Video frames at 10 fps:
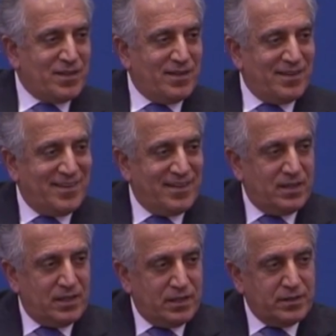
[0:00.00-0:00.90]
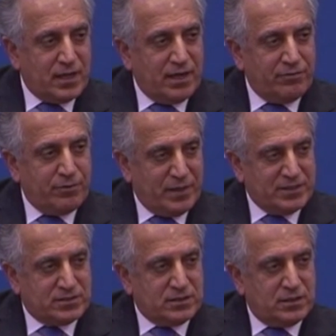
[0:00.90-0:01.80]
in the
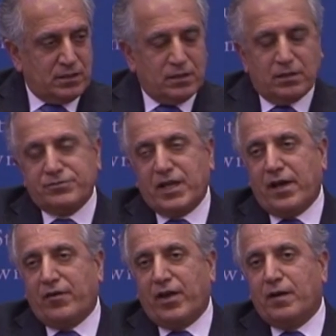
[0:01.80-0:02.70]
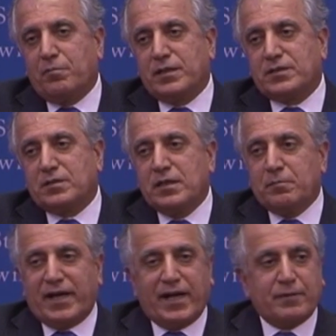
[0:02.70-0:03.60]
governments of the area, but
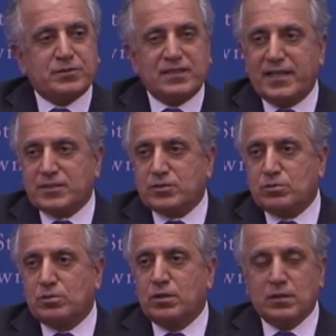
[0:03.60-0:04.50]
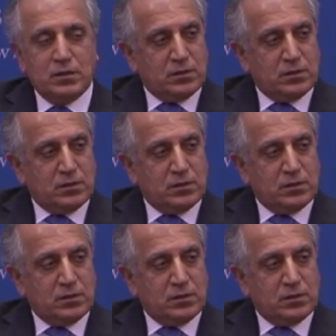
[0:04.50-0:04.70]
perhaps less to